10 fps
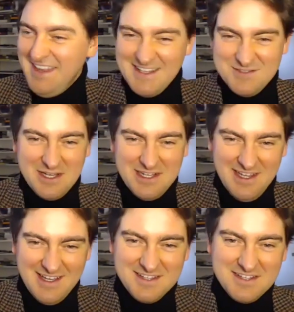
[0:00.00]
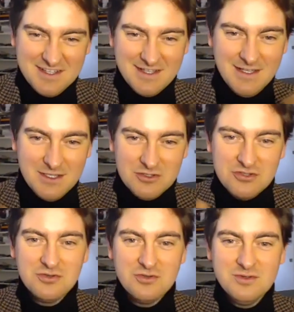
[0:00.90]
that's what I'd like to
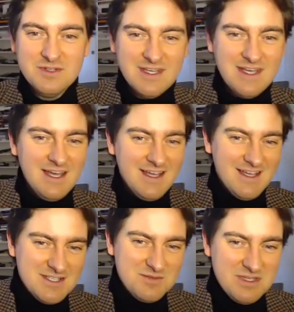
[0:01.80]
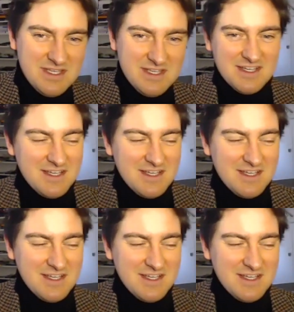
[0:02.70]
do to be